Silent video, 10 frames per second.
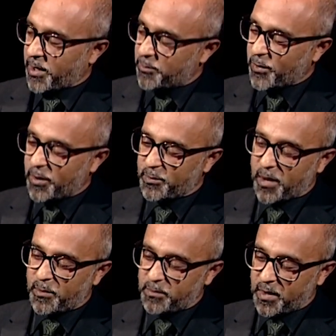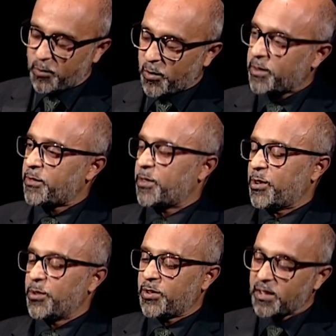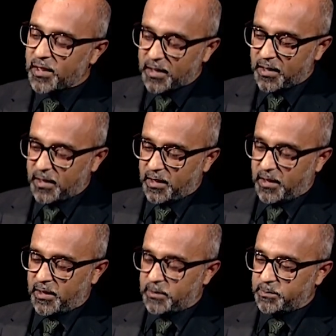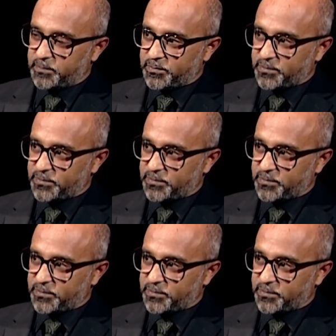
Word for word: I'm I'm, I'm, one of those. Well, you um, are not